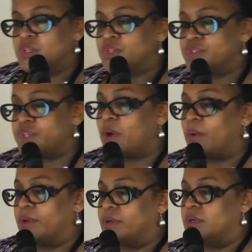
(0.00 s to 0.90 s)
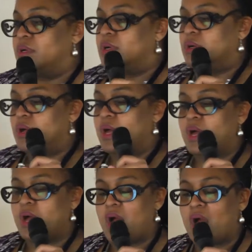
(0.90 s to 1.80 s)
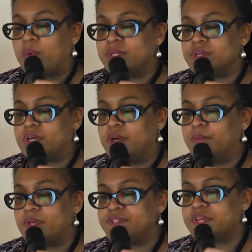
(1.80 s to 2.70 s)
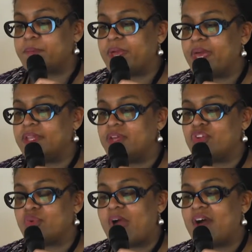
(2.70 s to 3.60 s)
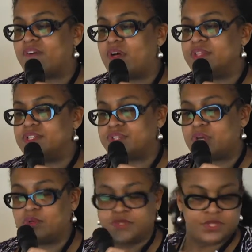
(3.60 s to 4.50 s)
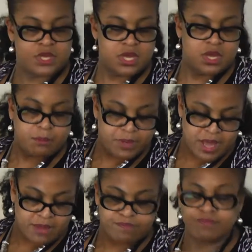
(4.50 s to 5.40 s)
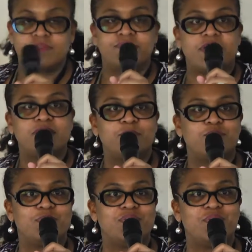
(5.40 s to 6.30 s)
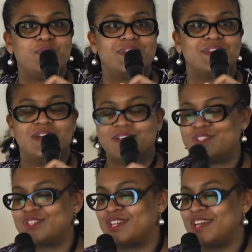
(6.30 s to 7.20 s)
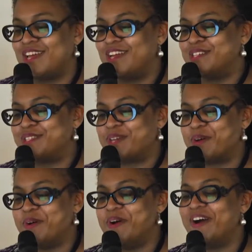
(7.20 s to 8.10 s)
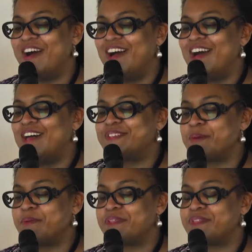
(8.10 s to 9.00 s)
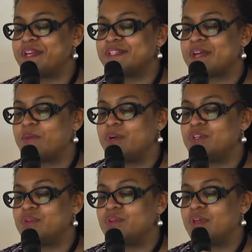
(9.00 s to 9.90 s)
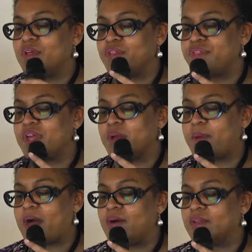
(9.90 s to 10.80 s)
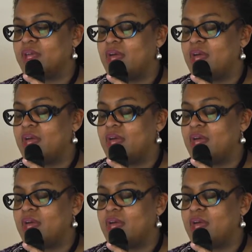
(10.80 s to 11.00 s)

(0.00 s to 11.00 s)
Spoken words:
So I want to skip ahead here. You have all these notes, but I'm standing between you and lunch. So some of the things I want you to think about